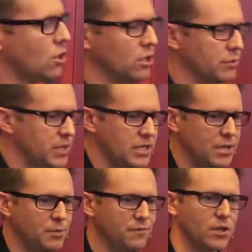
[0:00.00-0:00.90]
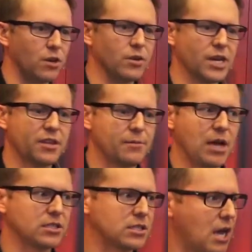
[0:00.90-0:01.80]
go a little bit deeper, if you don't know anything
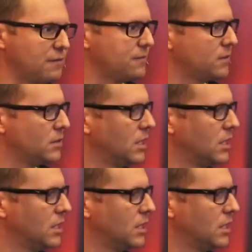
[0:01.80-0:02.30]
about SEF,